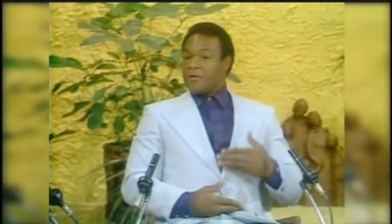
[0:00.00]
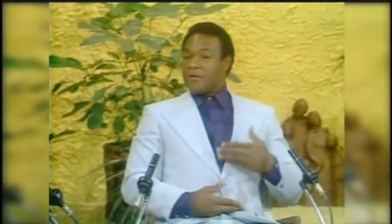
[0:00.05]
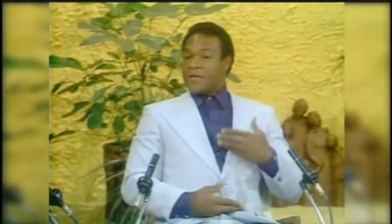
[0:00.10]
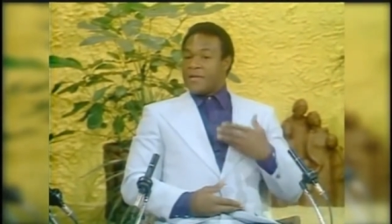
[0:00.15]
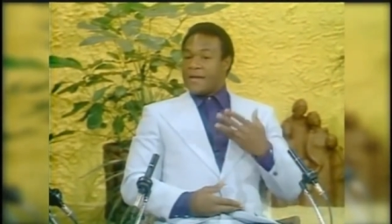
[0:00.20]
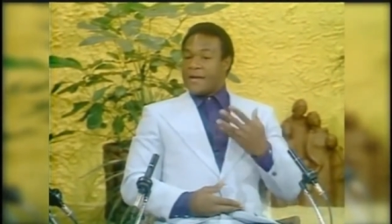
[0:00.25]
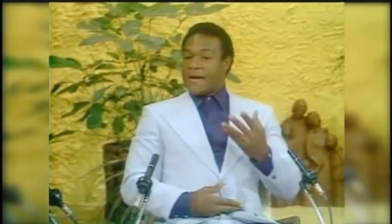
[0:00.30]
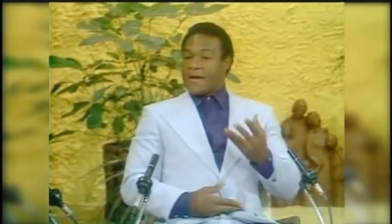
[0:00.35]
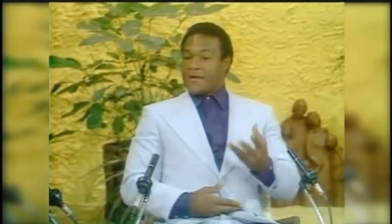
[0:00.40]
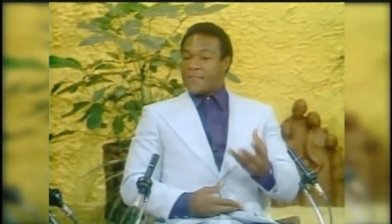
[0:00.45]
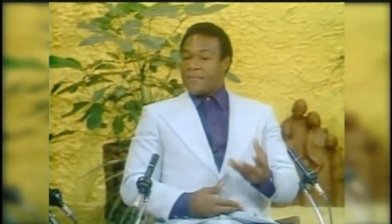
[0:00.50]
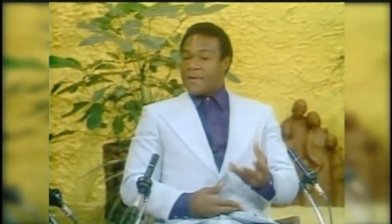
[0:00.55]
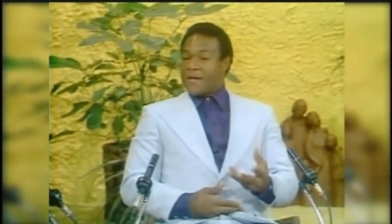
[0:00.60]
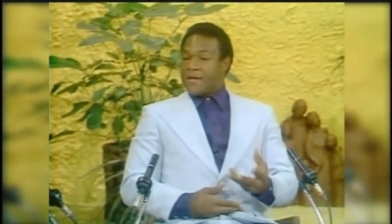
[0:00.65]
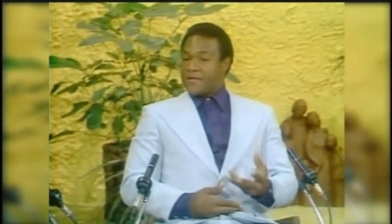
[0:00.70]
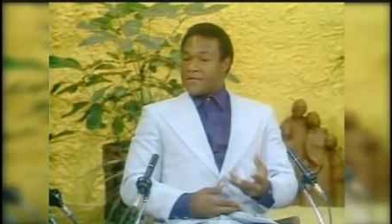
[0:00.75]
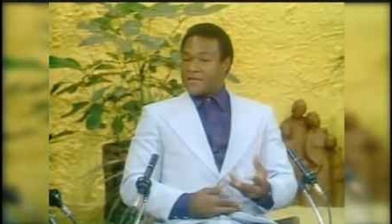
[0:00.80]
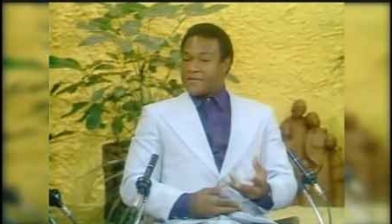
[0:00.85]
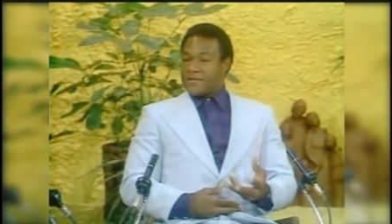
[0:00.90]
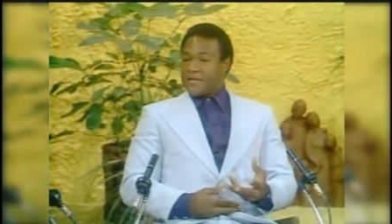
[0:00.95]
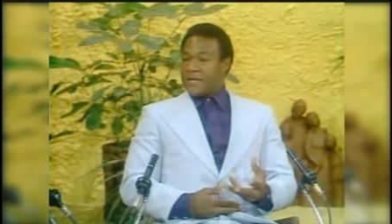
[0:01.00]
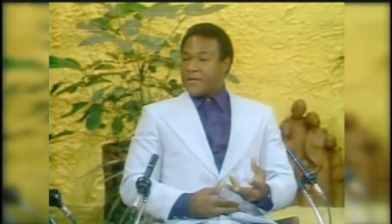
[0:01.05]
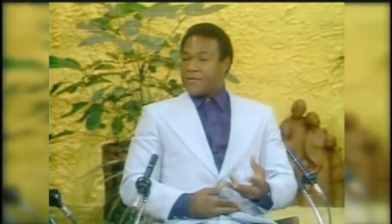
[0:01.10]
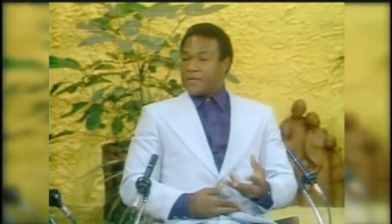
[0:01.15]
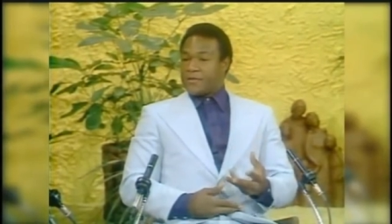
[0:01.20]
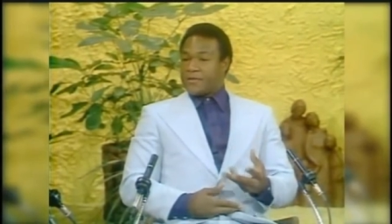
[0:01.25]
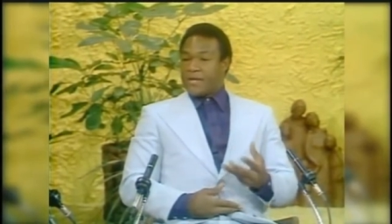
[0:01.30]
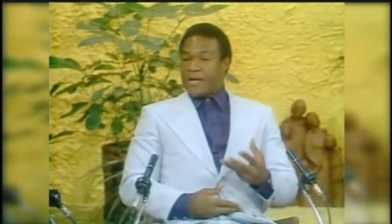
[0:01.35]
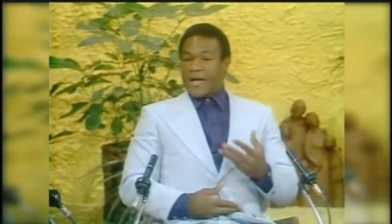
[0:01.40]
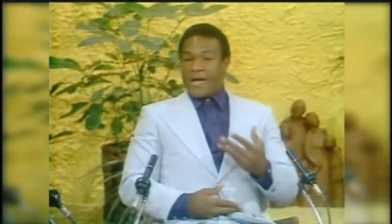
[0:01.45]
The only thing I could manage to
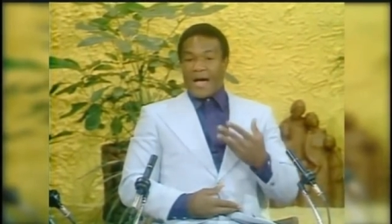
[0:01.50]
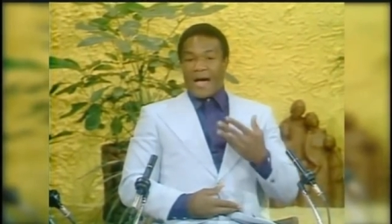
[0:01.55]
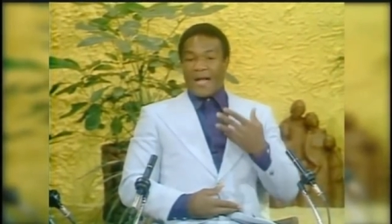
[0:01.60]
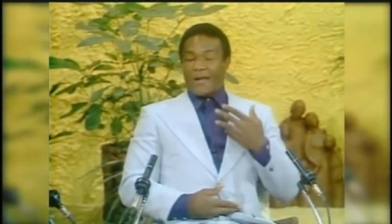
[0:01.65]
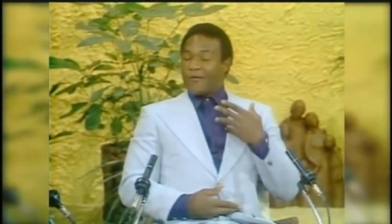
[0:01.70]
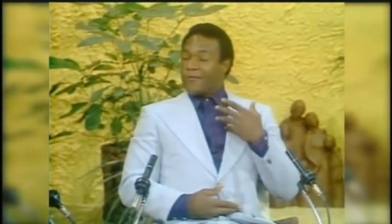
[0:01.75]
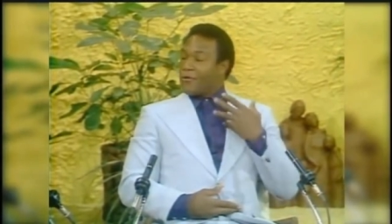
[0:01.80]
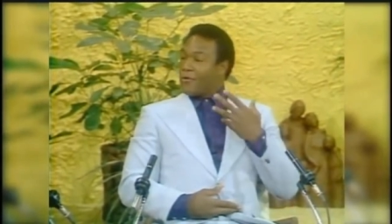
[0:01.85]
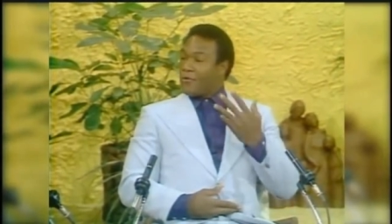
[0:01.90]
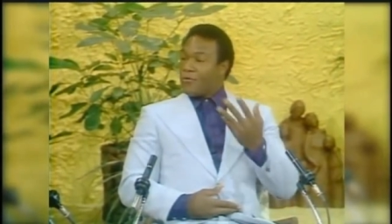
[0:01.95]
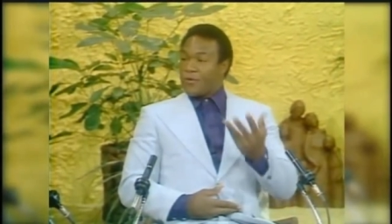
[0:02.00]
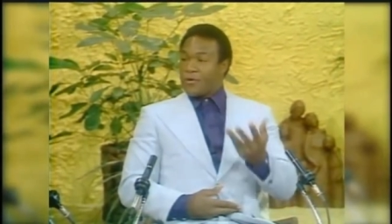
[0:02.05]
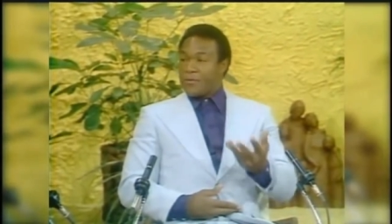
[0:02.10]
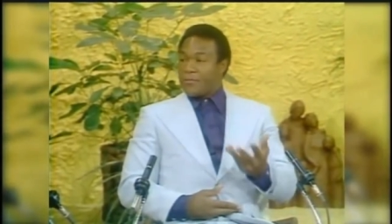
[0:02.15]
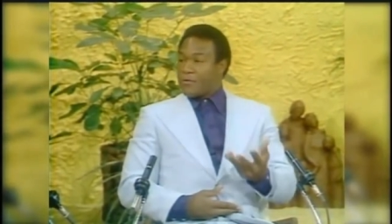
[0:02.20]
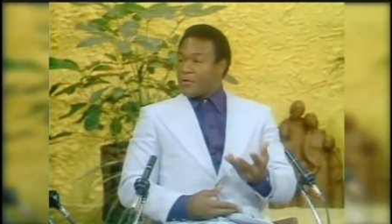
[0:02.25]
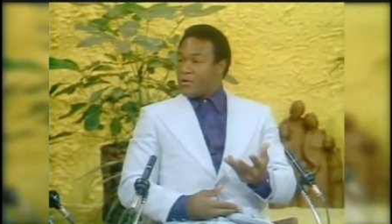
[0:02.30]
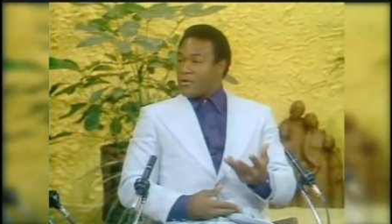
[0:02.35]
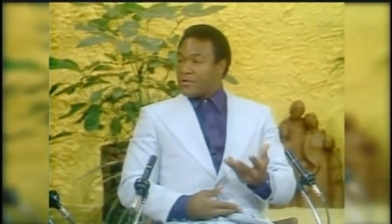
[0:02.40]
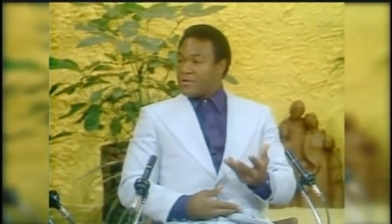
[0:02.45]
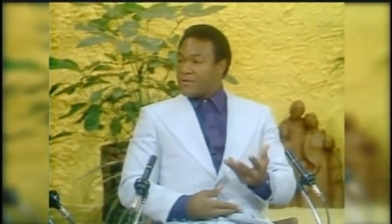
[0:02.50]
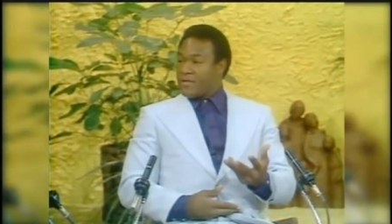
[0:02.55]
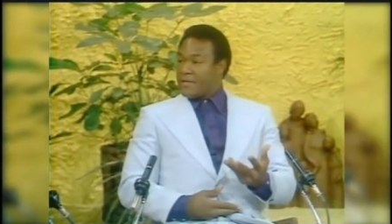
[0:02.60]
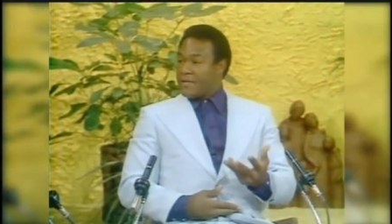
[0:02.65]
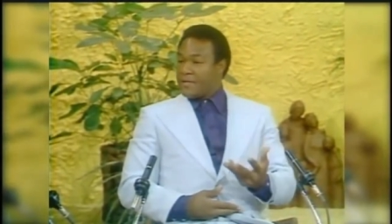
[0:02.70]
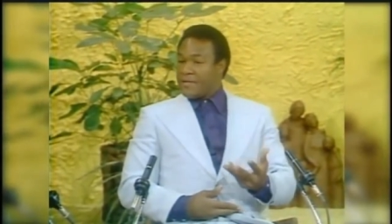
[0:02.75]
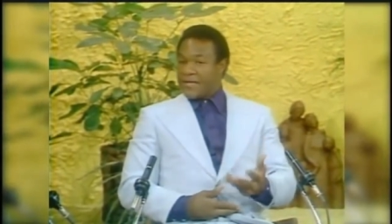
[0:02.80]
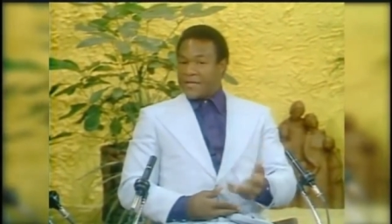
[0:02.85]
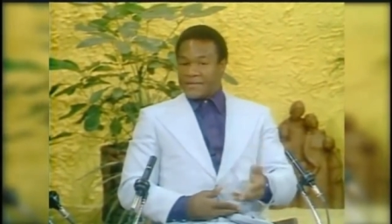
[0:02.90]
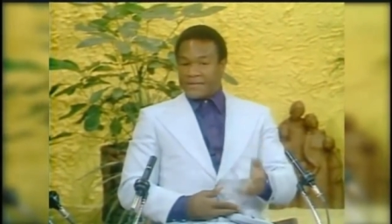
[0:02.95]
say was, I don't know what I'm going to
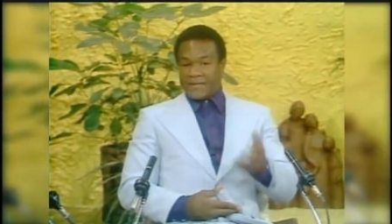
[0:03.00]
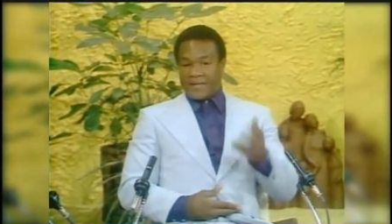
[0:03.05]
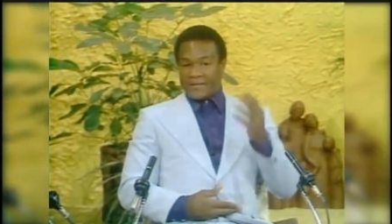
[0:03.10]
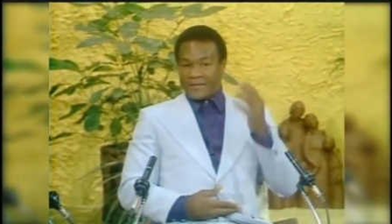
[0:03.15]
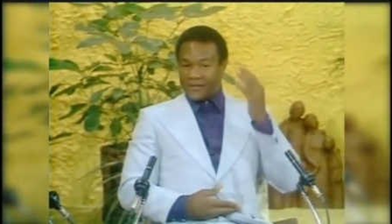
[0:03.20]
say next.